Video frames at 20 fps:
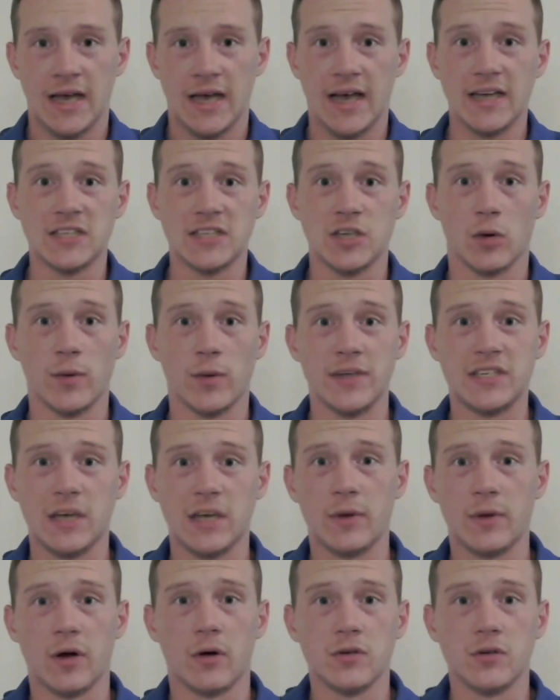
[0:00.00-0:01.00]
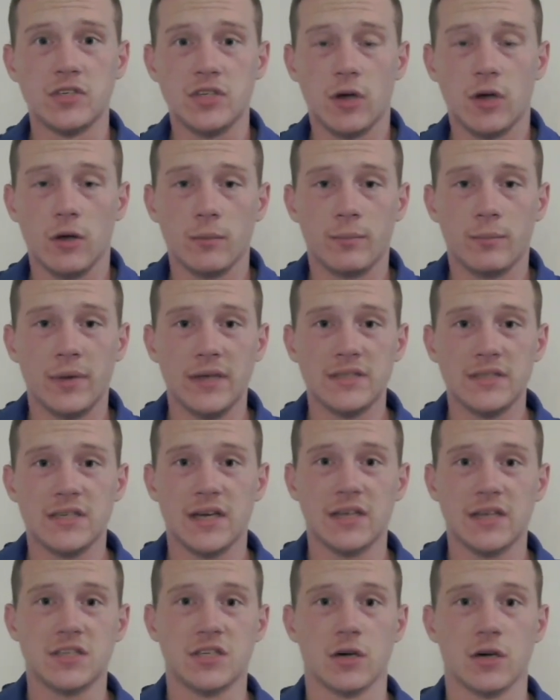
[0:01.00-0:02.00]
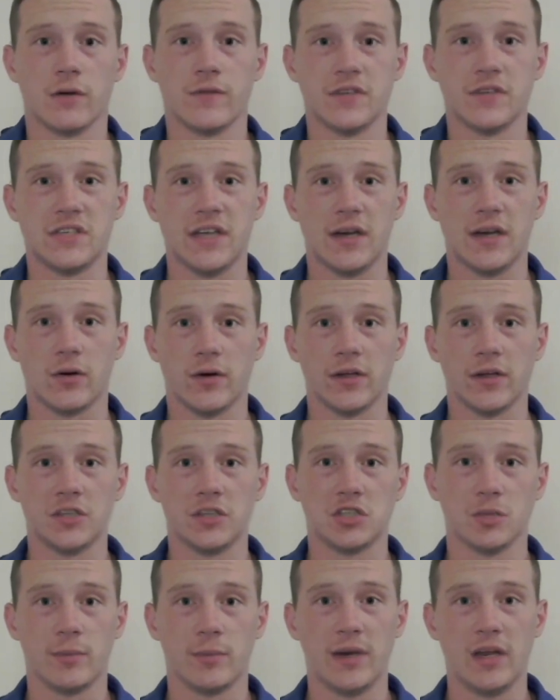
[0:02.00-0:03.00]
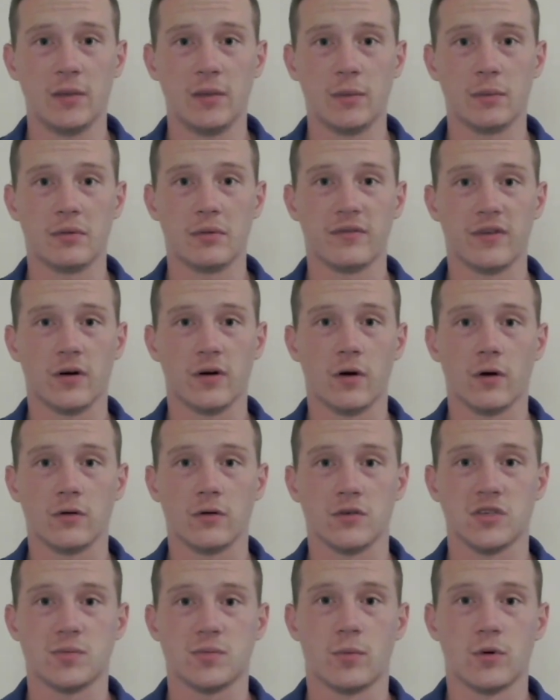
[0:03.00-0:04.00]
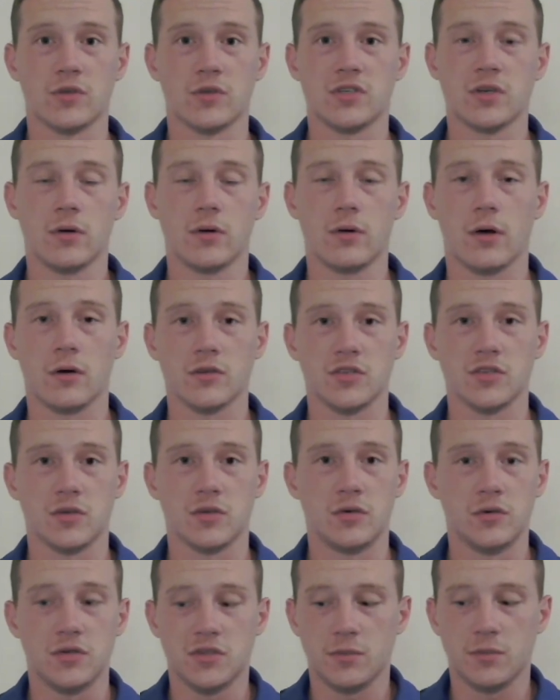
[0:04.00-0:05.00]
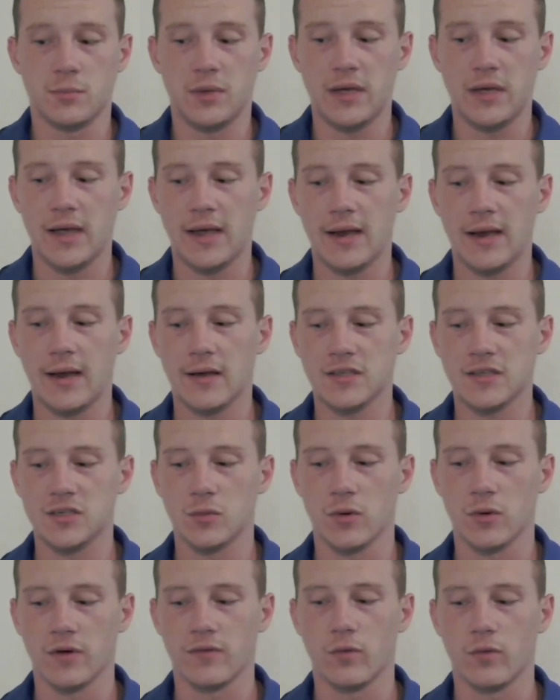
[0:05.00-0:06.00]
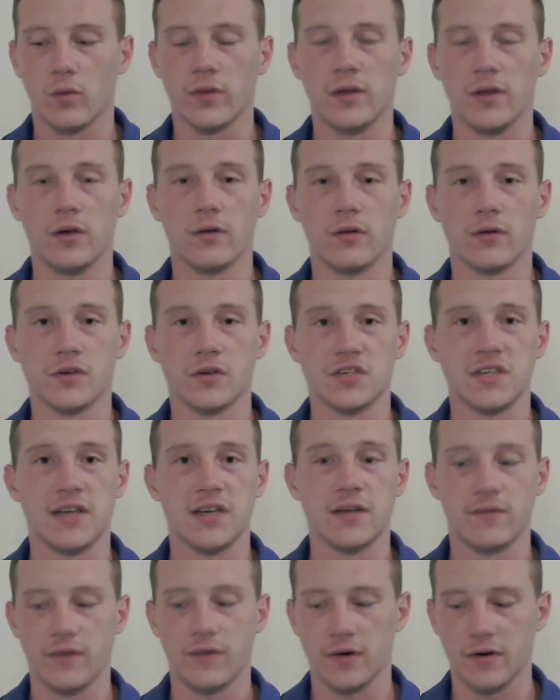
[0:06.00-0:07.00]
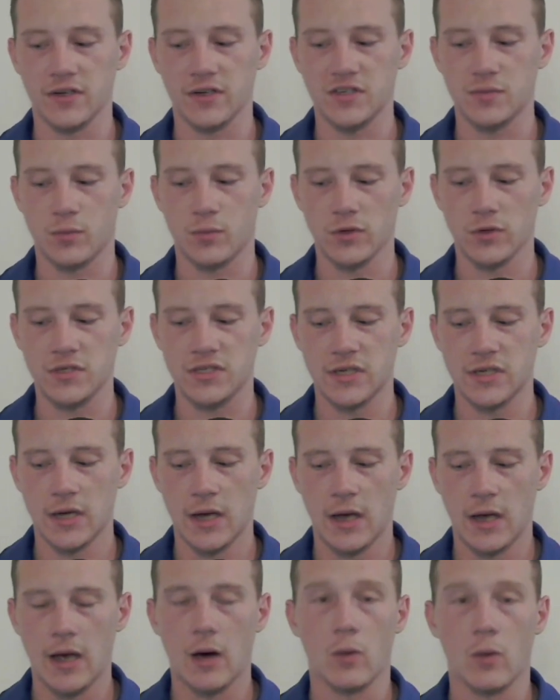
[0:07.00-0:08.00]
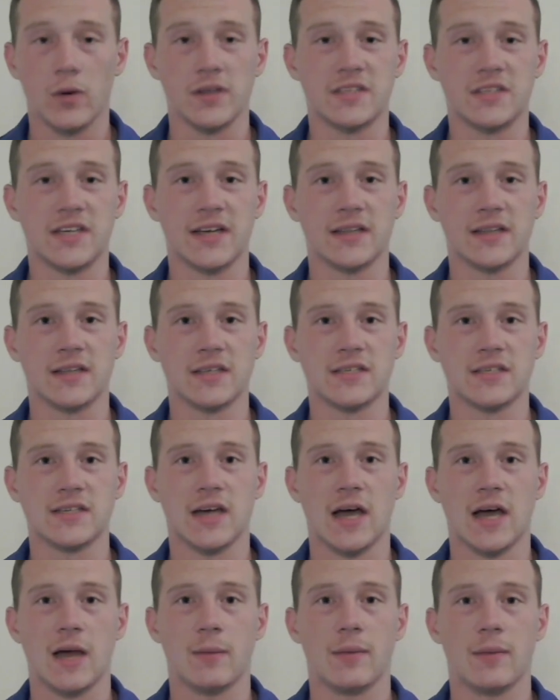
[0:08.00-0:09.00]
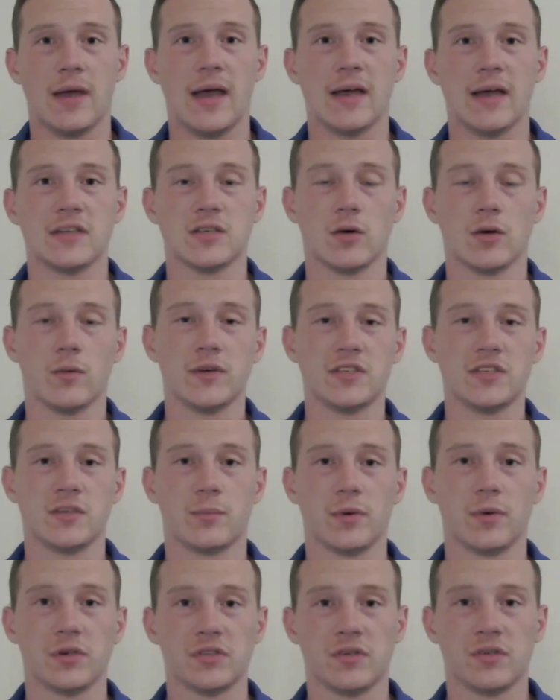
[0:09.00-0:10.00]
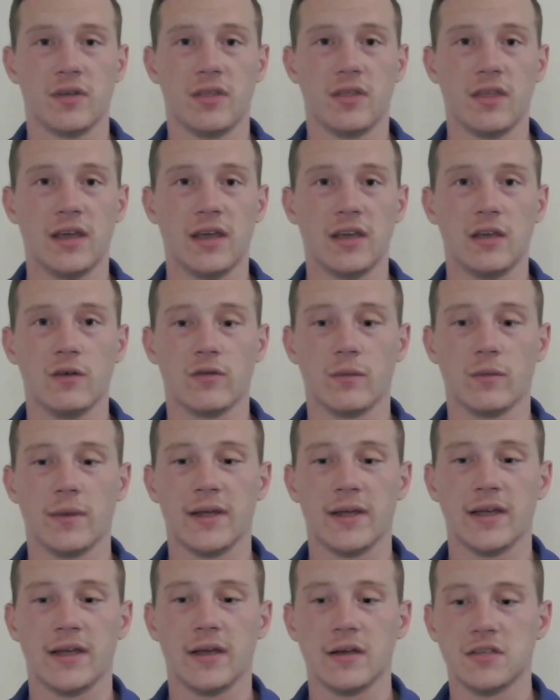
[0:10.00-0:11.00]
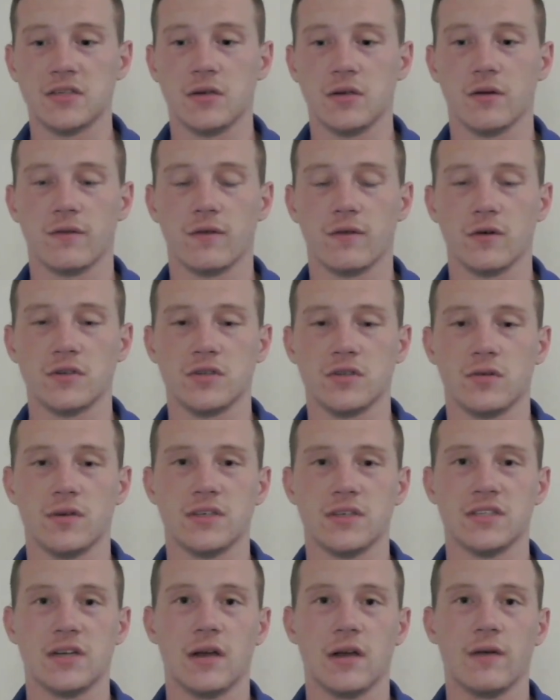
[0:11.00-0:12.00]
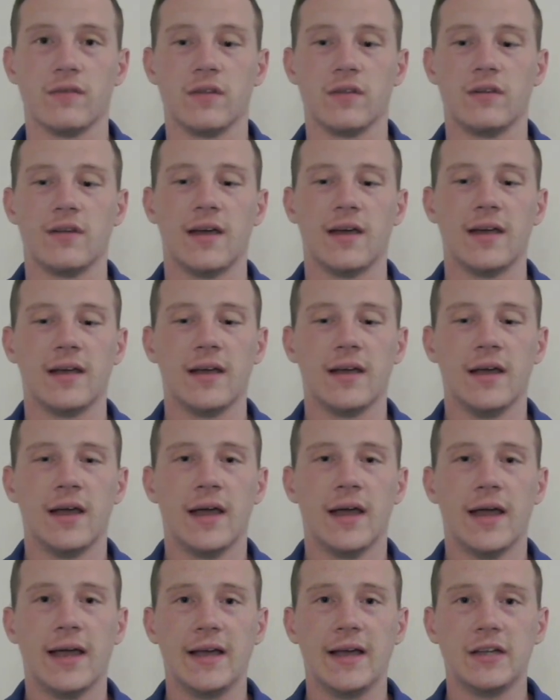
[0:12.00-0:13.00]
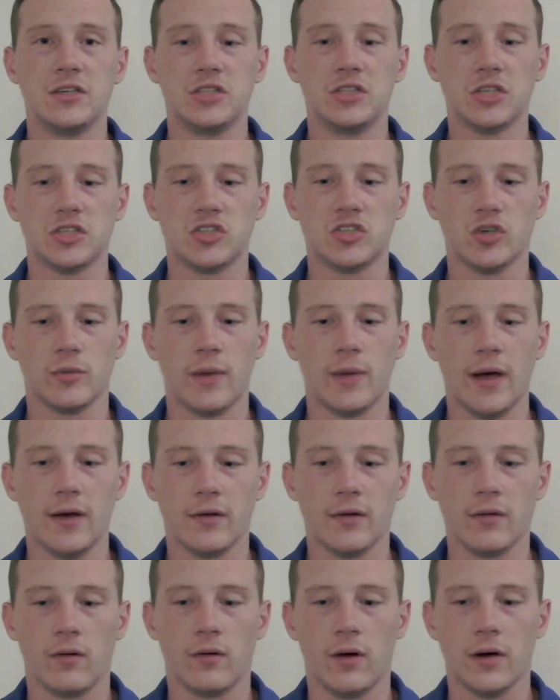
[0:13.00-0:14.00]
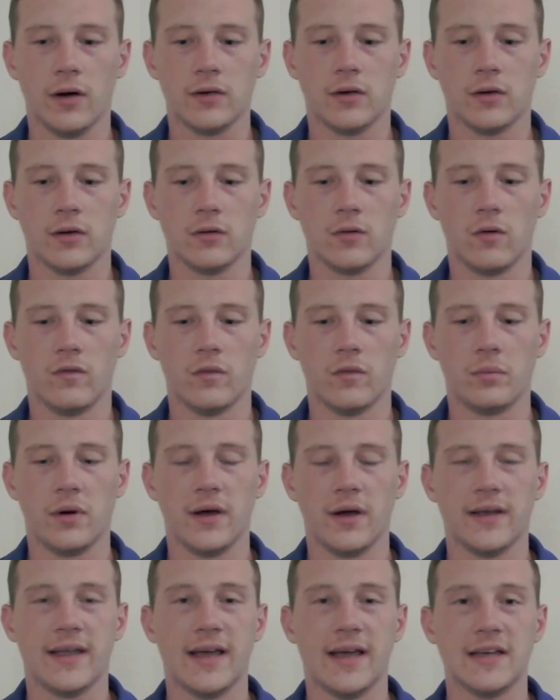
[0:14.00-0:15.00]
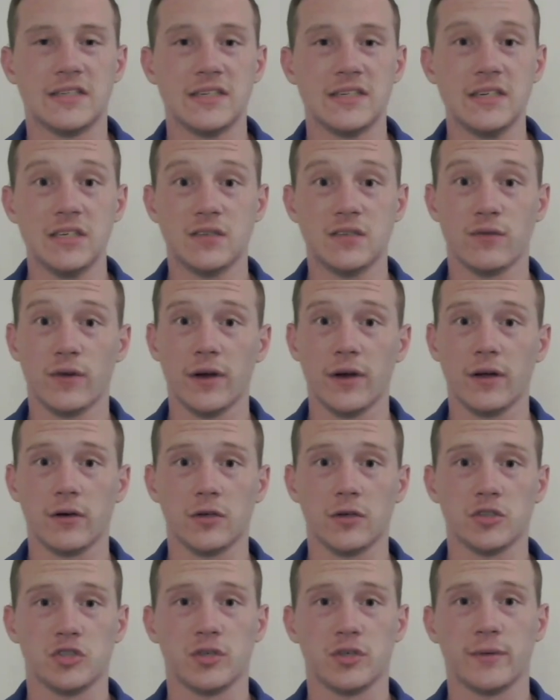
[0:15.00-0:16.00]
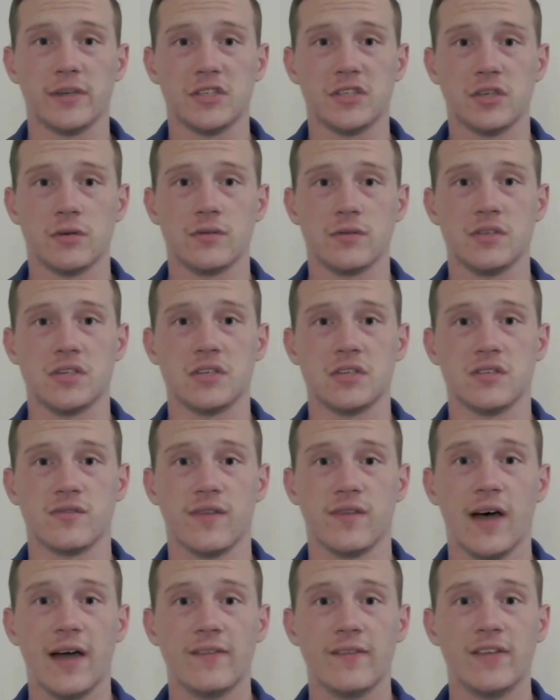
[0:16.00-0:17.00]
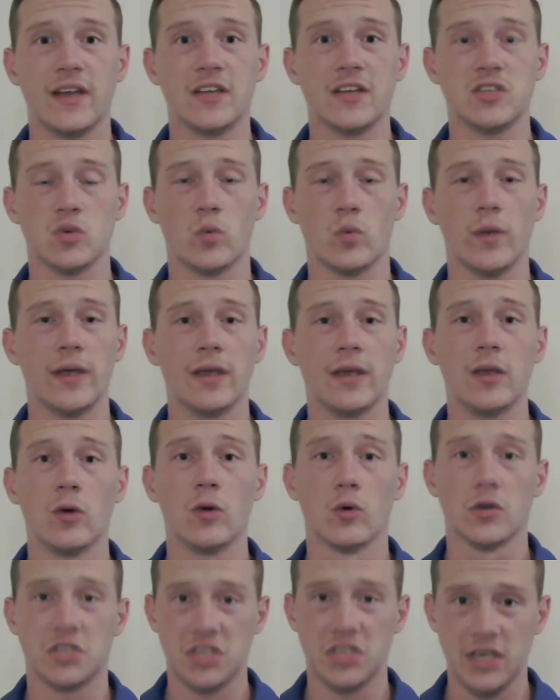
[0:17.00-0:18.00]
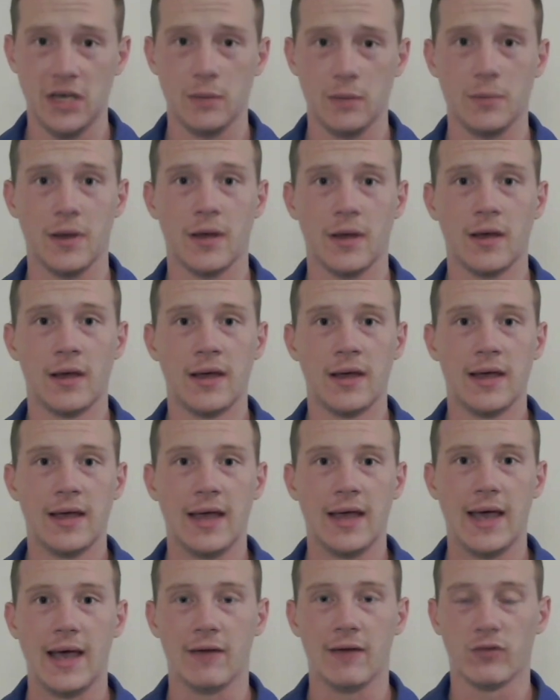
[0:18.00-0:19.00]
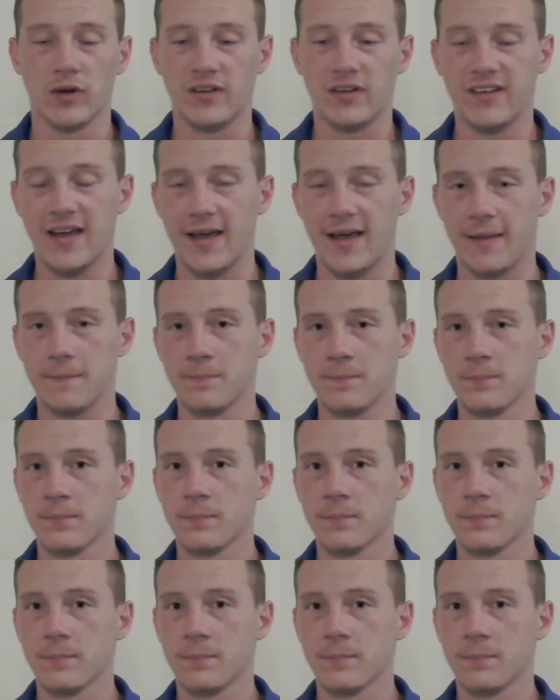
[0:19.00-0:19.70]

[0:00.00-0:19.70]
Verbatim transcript: As always, I'm your host, Dalton Pence. I serve as a credential media member for Cardinal Sports Zone. I also do some PA announcing work for the university in various sports. I want to take this time, as always, to personally thank you for making us your first listen of the day. And just a reminder the Locked On Louisville podcast is free on all streaming services five days a week, your team every day.